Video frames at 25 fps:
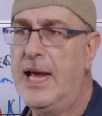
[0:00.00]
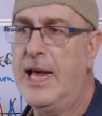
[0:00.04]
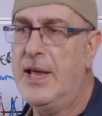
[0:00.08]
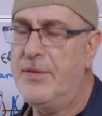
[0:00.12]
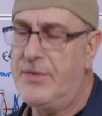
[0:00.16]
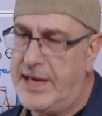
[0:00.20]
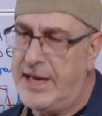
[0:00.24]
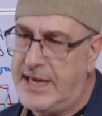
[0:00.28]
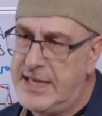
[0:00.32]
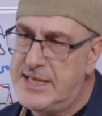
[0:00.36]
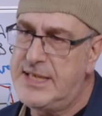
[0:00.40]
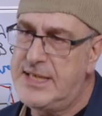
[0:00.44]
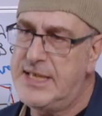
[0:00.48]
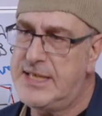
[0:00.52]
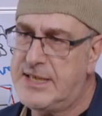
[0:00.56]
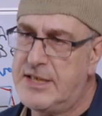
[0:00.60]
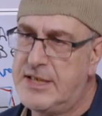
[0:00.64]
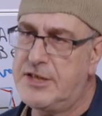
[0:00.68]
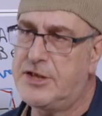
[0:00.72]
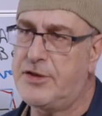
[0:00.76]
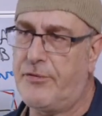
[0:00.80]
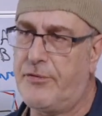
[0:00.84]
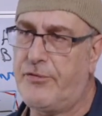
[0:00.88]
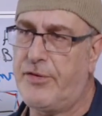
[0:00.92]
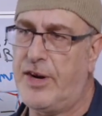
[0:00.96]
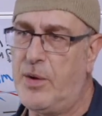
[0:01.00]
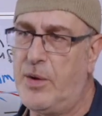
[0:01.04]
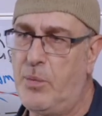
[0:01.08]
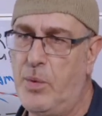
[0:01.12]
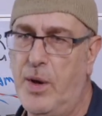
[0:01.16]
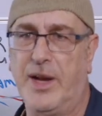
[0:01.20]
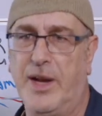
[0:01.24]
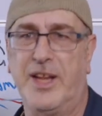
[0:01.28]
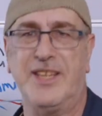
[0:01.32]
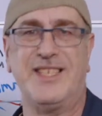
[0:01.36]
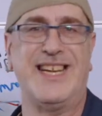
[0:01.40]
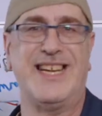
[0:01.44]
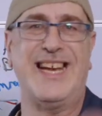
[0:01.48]
the existence of free
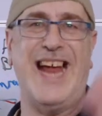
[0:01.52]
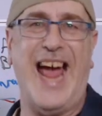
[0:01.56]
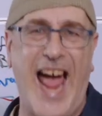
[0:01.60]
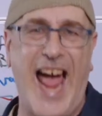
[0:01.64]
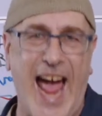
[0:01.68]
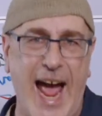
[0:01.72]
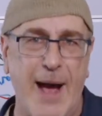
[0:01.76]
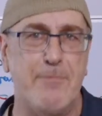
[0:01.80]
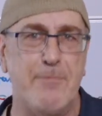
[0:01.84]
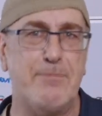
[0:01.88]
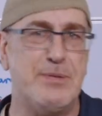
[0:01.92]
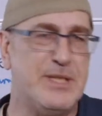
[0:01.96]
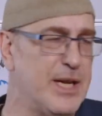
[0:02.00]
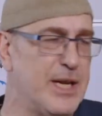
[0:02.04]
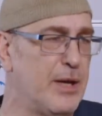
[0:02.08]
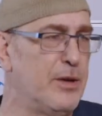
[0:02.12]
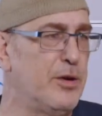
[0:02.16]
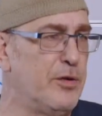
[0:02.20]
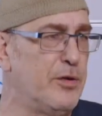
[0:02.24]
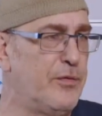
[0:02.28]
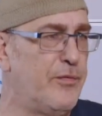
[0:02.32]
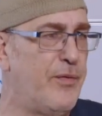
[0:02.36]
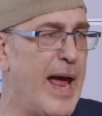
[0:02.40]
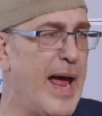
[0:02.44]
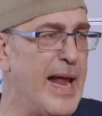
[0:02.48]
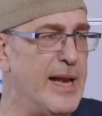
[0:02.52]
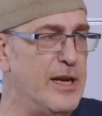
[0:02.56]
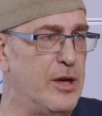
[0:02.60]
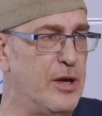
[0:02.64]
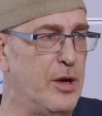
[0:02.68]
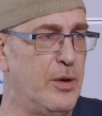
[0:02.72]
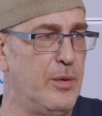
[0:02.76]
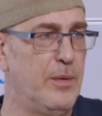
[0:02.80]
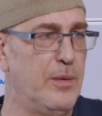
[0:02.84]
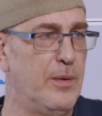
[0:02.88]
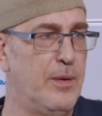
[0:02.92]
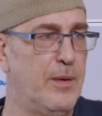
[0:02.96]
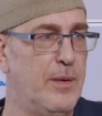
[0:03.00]
will as an absolute value.